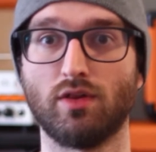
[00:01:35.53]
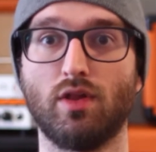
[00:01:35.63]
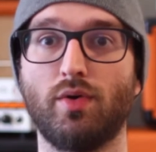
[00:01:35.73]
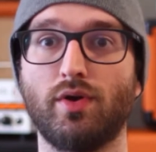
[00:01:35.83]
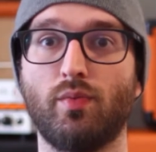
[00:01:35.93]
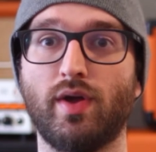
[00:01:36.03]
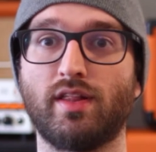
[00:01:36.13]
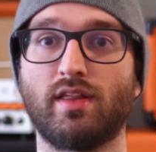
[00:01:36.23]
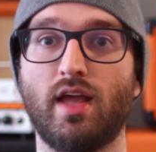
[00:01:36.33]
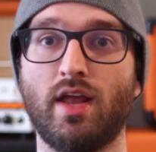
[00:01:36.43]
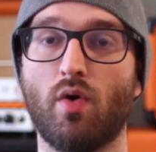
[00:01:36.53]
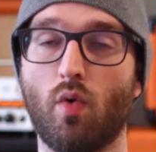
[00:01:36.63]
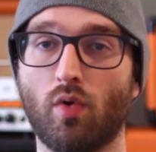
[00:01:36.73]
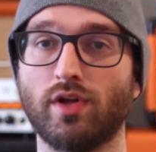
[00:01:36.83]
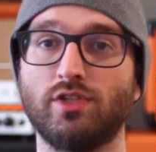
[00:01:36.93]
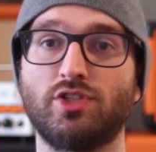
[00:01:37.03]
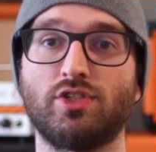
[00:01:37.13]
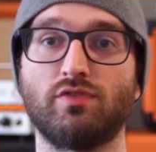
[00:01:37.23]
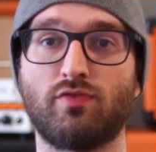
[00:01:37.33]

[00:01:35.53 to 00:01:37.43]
loaded with an orange